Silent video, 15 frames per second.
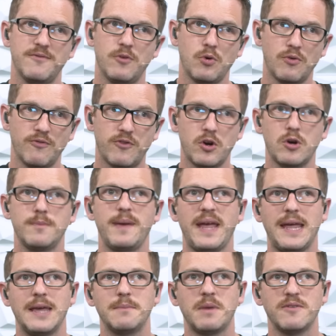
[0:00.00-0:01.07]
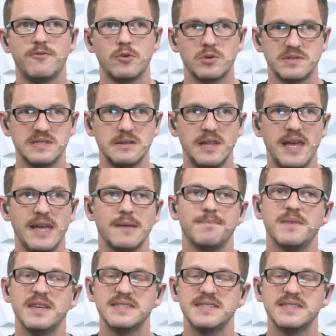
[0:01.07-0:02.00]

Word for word: vocal verb and my vocal delay